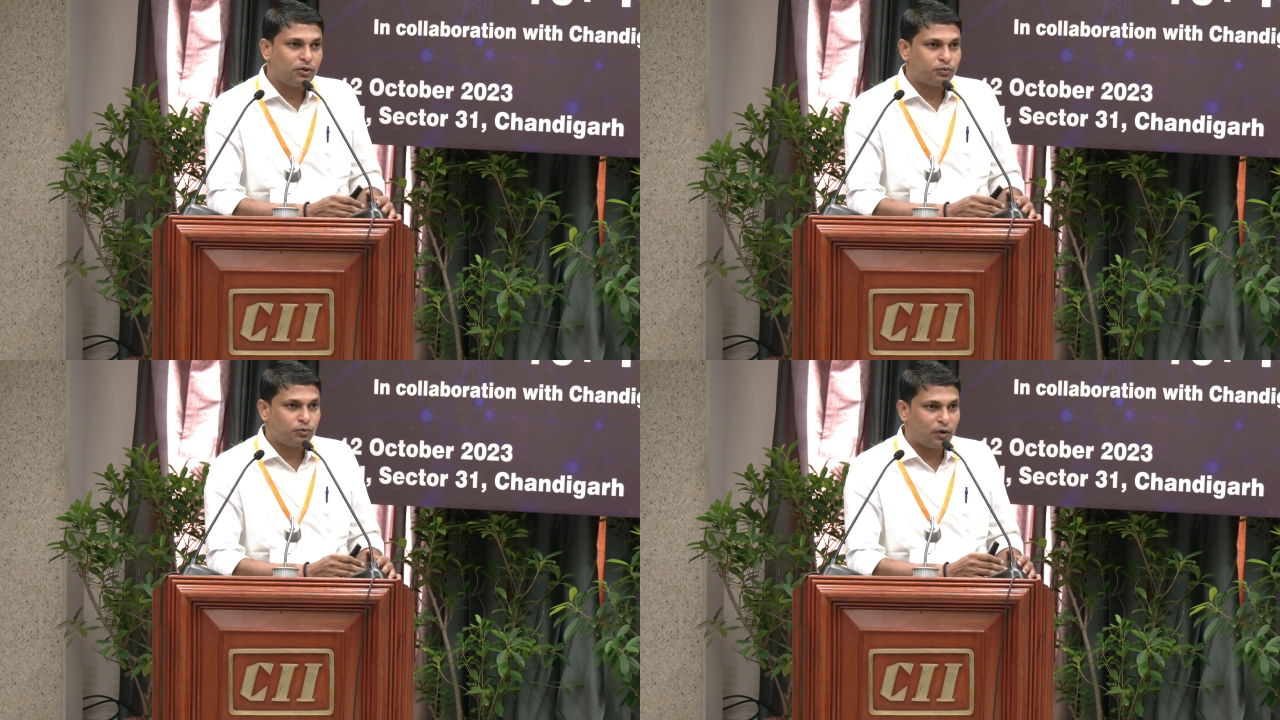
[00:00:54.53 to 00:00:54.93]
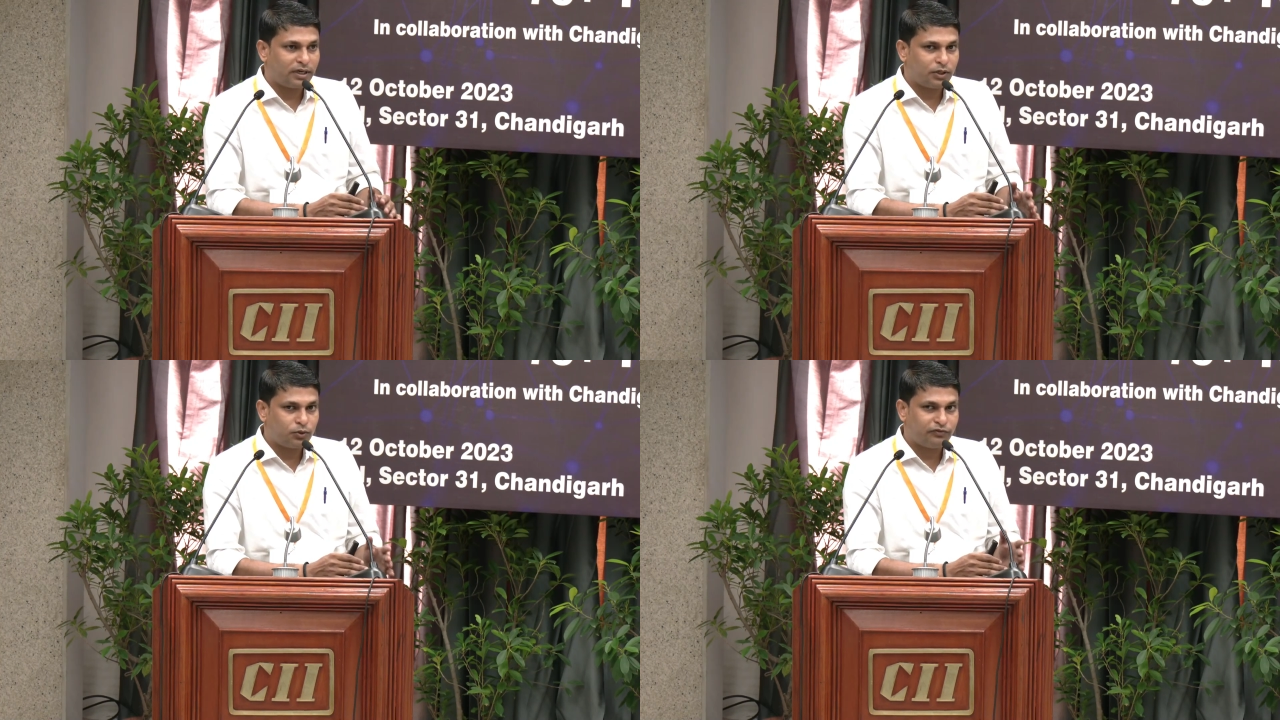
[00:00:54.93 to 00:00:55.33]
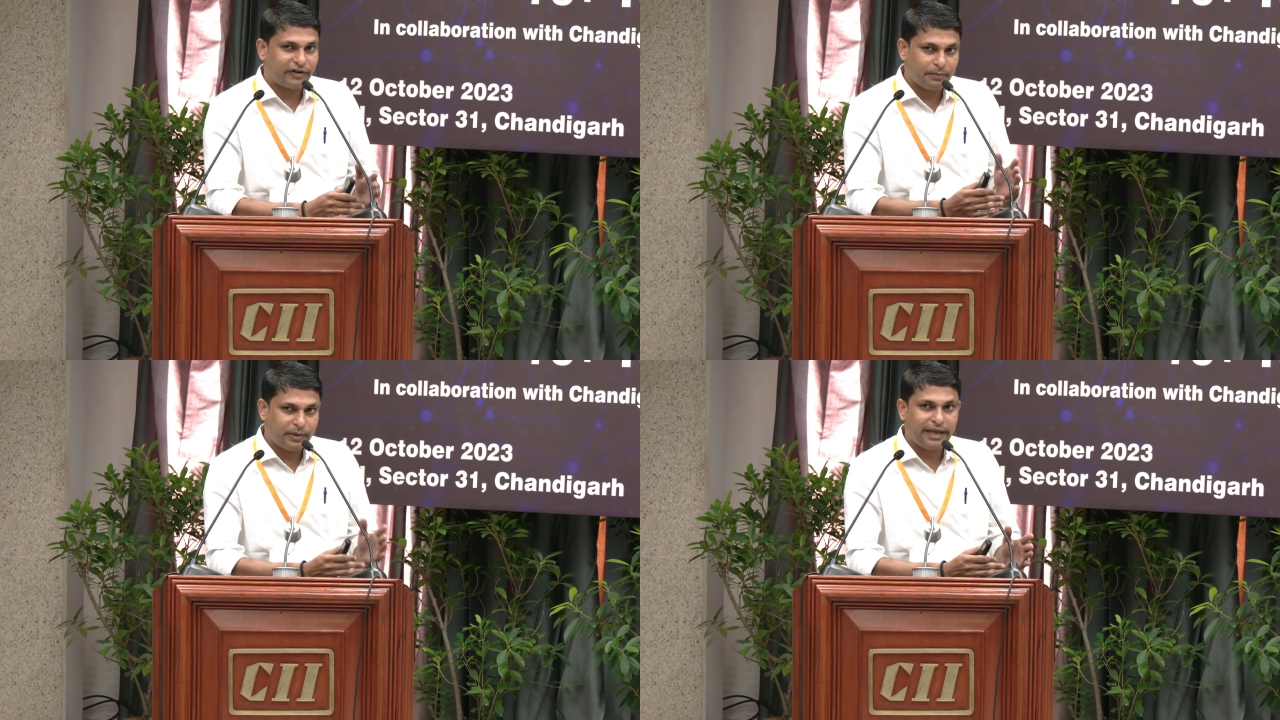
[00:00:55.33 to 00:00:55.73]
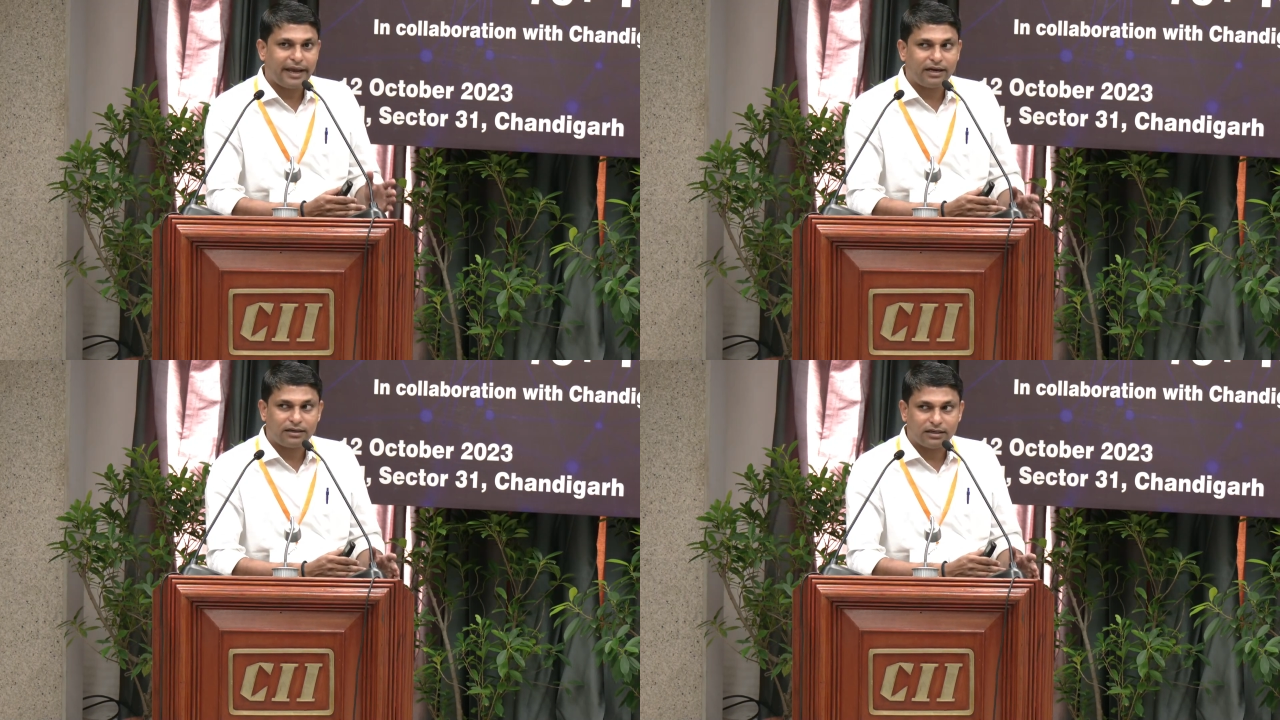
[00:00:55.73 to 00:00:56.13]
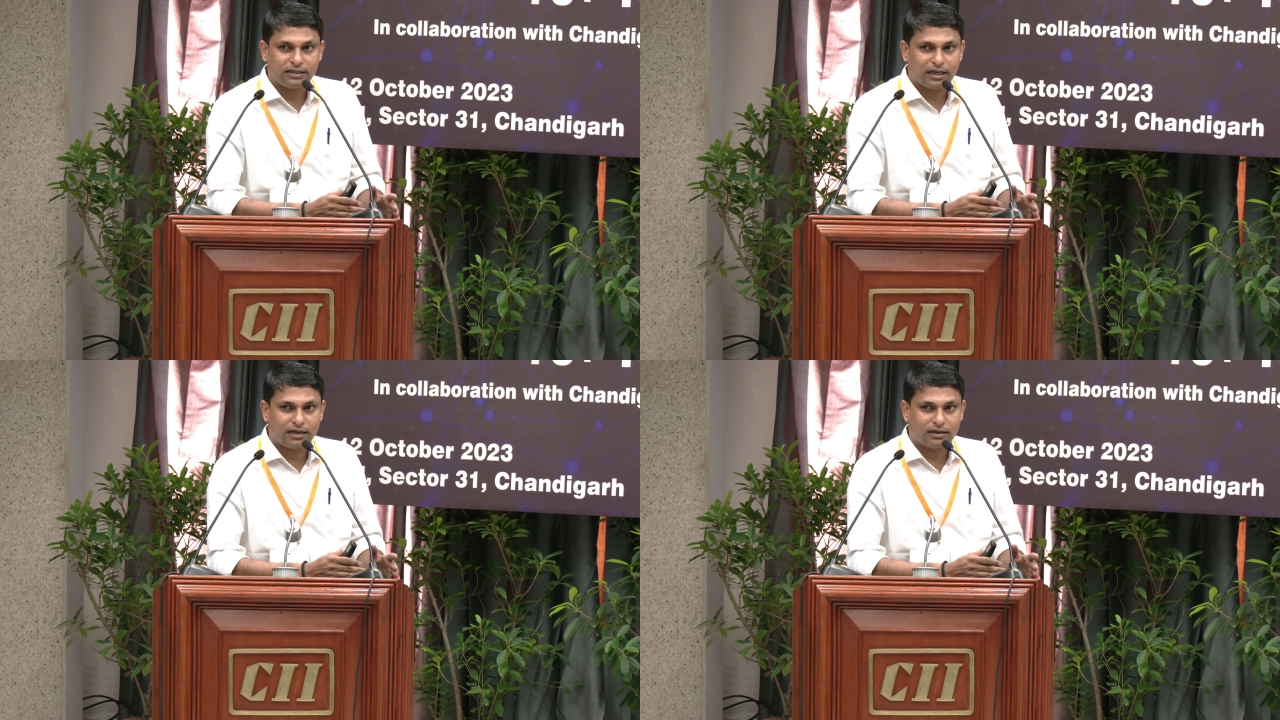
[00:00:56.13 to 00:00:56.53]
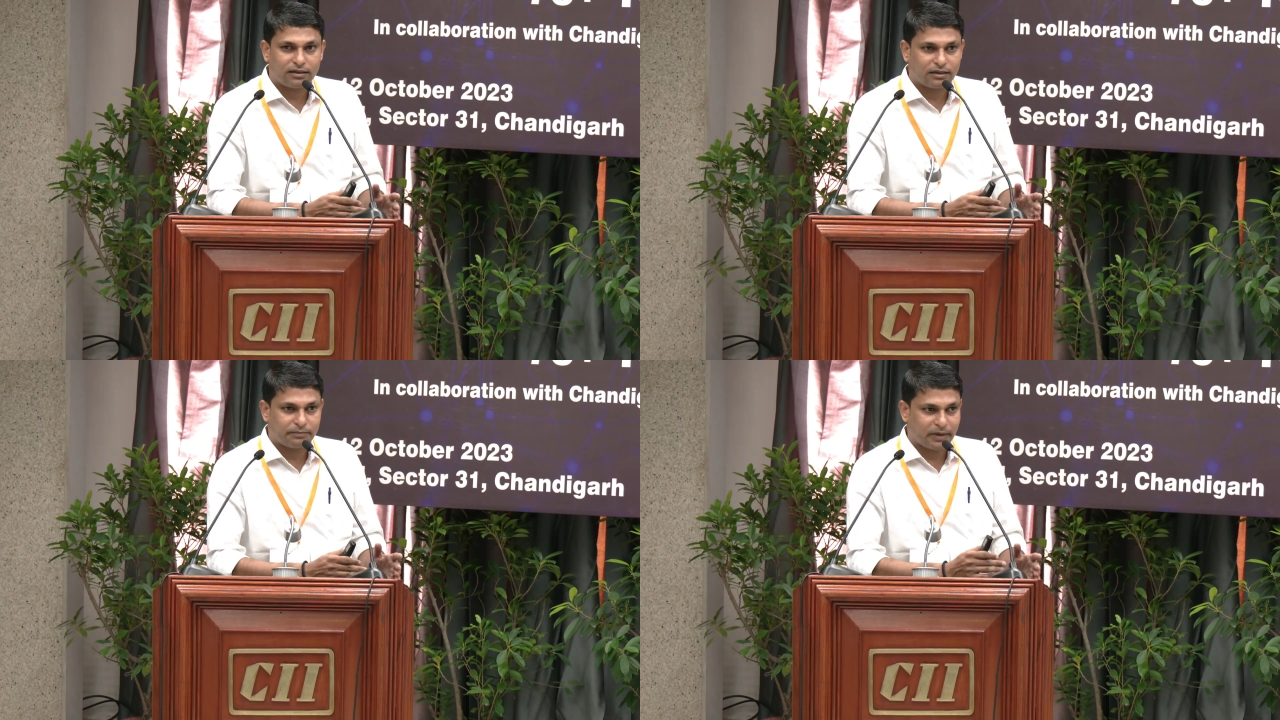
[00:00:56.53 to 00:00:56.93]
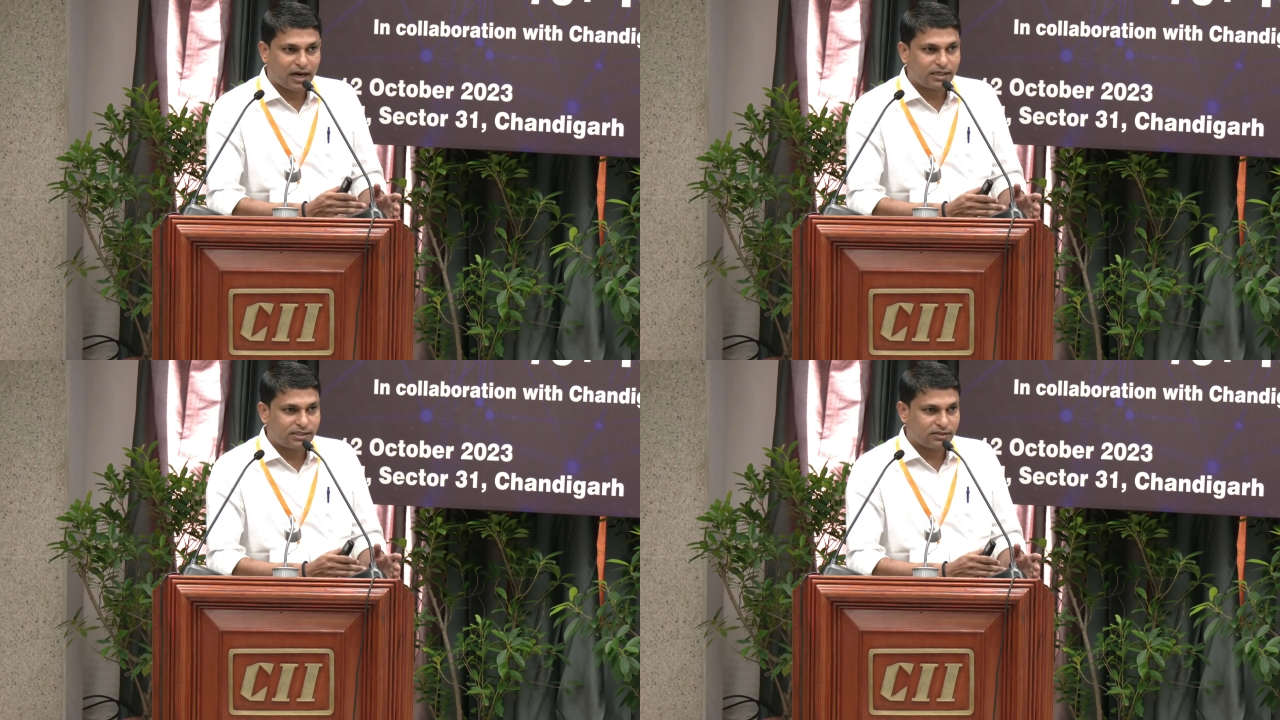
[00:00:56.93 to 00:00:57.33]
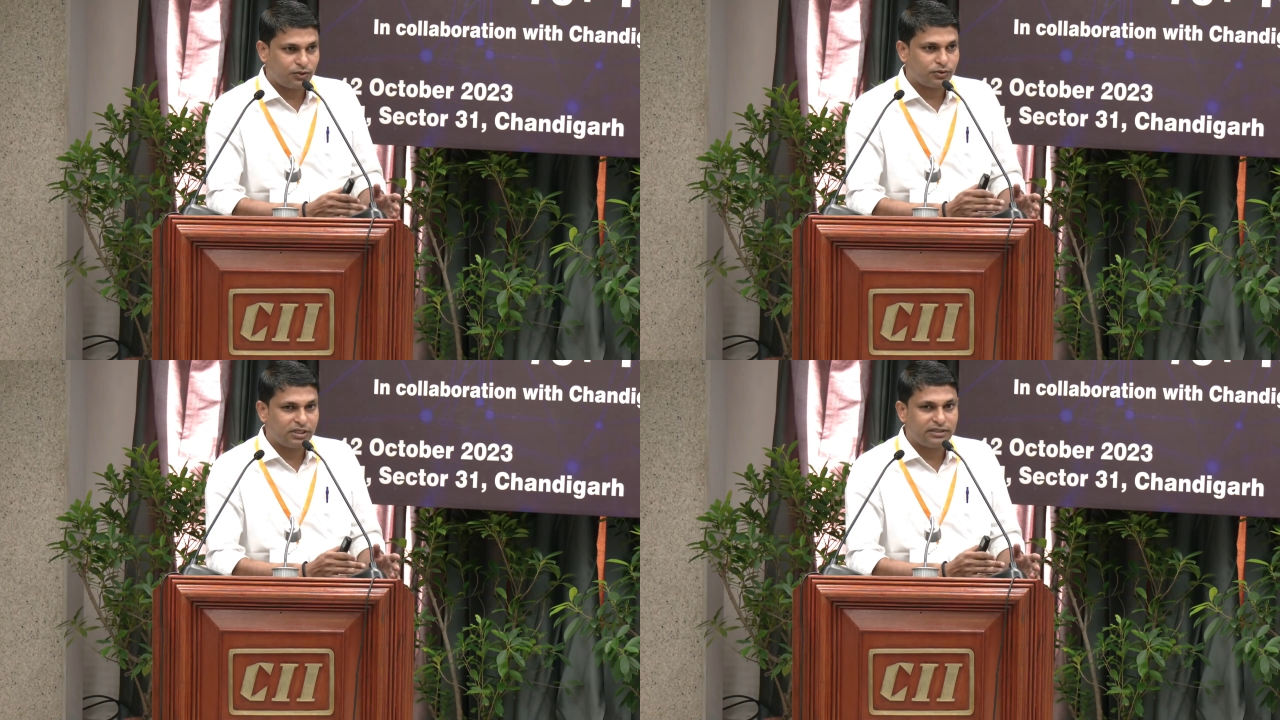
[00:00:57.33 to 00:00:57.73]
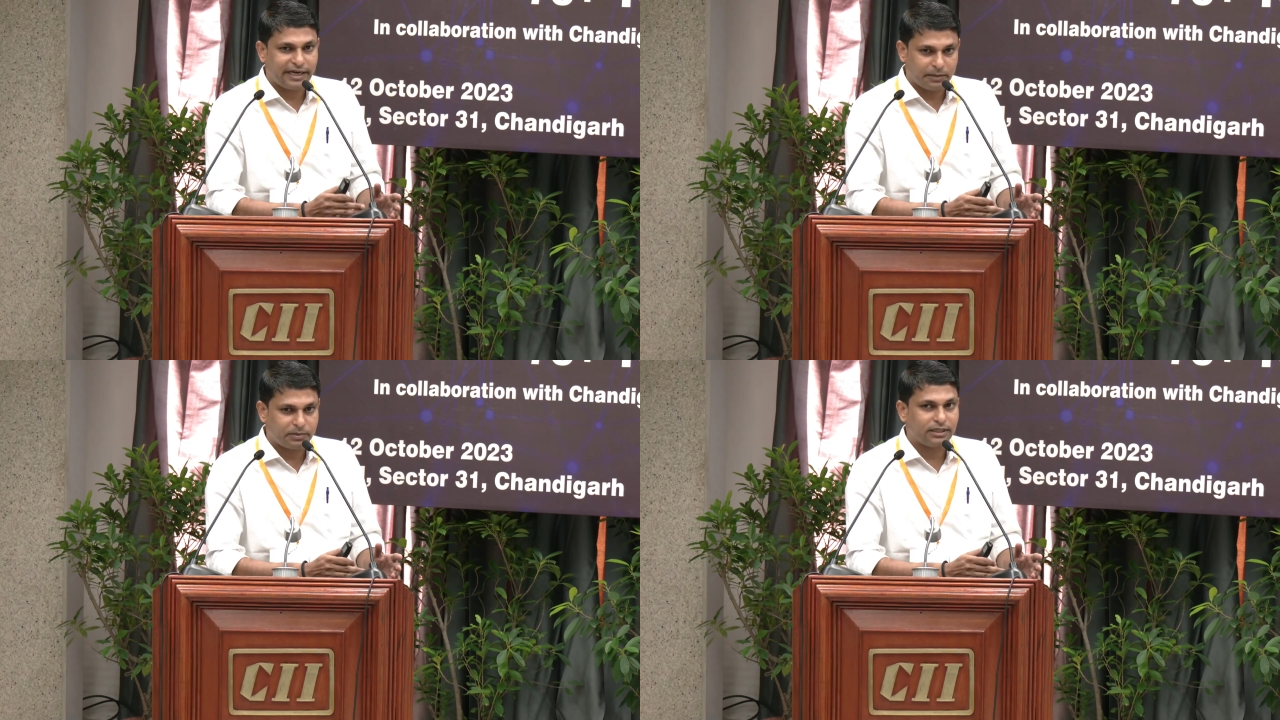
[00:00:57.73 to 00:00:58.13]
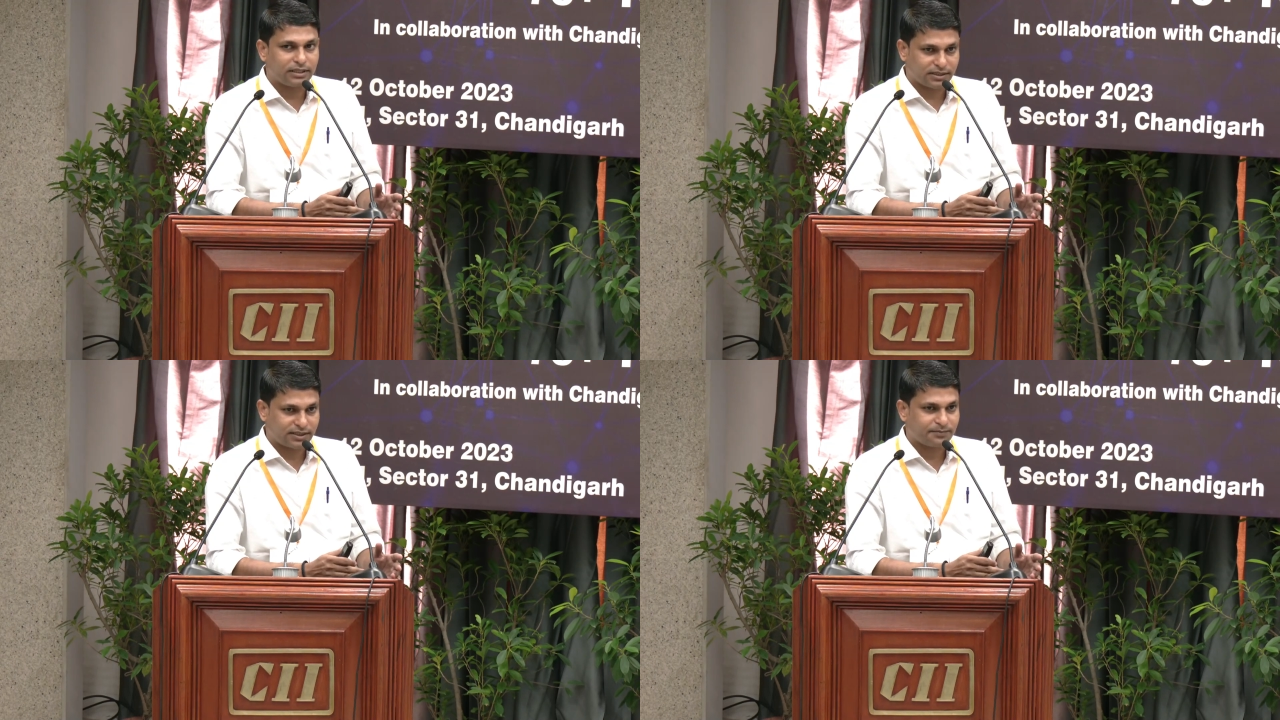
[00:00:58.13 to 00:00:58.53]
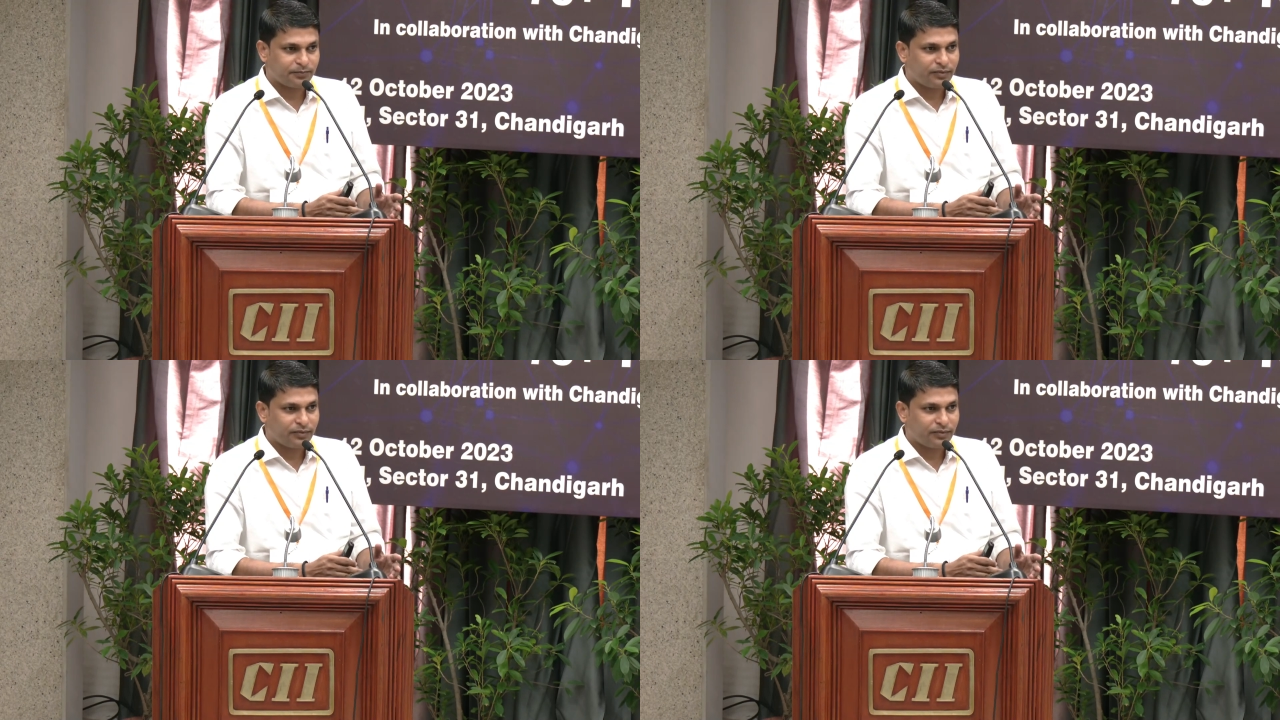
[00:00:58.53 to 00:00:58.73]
who wanted to fabricate the parts using 3D printers,